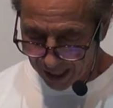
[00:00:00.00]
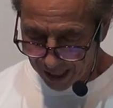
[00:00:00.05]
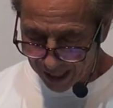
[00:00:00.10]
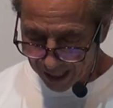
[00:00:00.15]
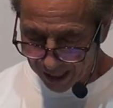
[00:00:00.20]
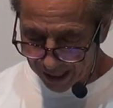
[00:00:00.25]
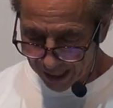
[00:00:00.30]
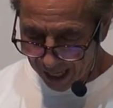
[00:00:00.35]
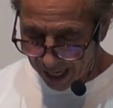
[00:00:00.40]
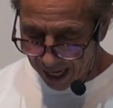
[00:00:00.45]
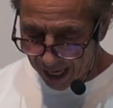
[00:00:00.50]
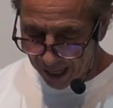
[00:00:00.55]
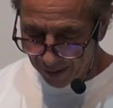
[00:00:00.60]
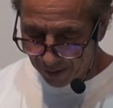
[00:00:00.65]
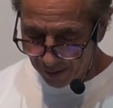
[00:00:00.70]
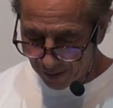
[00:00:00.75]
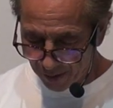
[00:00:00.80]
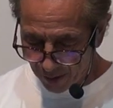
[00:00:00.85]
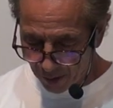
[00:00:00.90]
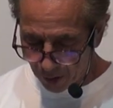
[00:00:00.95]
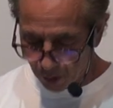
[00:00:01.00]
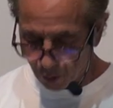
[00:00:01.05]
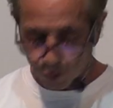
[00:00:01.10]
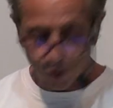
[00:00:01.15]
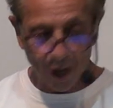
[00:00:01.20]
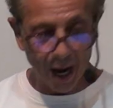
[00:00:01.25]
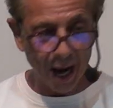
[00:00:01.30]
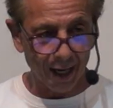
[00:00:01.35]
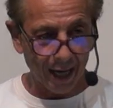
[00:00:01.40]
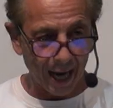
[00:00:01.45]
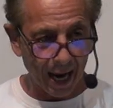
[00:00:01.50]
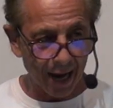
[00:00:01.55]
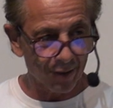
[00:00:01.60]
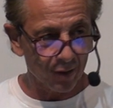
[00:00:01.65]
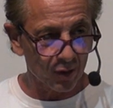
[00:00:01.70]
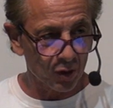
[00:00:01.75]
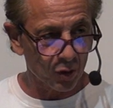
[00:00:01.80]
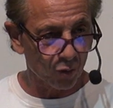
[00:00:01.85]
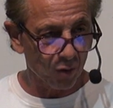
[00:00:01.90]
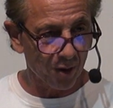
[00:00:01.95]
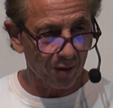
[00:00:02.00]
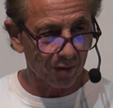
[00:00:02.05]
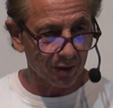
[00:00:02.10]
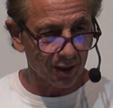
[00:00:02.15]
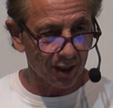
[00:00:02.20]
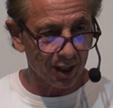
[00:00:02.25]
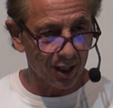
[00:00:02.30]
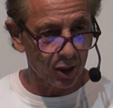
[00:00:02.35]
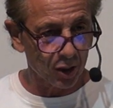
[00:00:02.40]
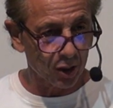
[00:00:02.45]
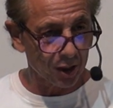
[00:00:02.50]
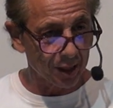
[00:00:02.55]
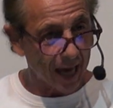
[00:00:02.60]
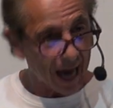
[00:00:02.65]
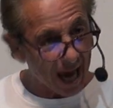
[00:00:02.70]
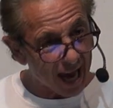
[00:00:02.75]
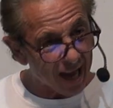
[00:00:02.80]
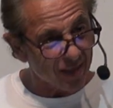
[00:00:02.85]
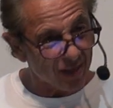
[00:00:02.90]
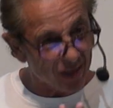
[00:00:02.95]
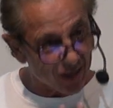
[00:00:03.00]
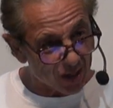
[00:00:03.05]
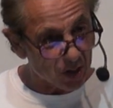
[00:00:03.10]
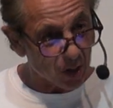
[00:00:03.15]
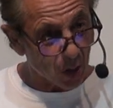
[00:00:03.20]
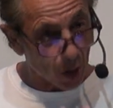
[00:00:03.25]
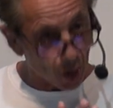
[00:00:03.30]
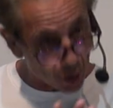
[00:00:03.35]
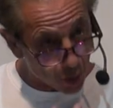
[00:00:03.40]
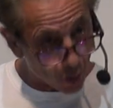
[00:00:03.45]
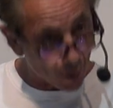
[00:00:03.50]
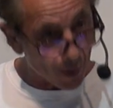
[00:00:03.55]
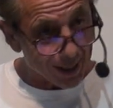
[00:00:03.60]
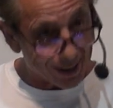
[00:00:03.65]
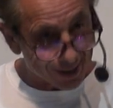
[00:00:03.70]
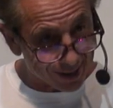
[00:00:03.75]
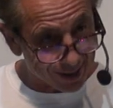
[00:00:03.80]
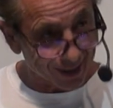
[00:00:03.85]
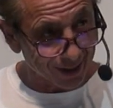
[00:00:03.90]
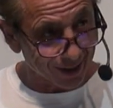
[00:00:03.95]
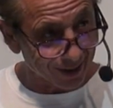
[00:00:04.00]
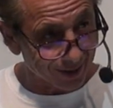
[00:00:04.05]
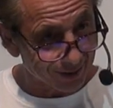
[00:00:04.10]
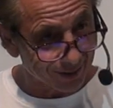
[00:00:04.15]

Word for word: And on this rock, on this revelation, on this anointing,